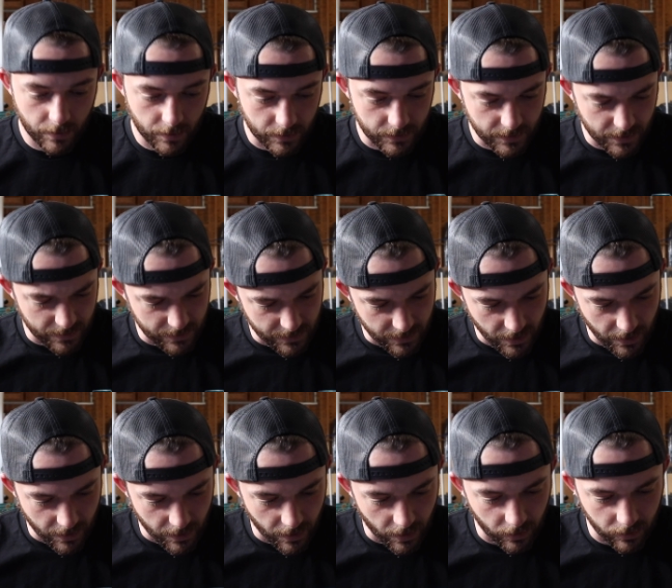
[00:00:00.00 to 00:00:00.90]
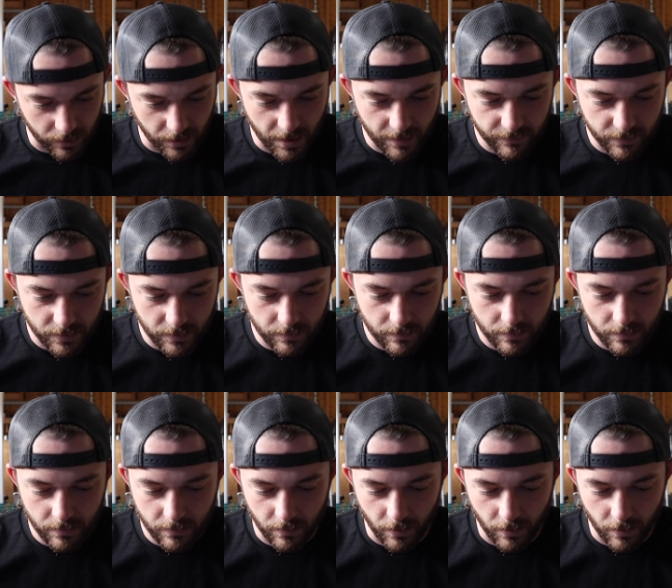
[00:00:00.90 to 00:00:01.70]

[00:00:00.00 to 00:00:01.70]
It says around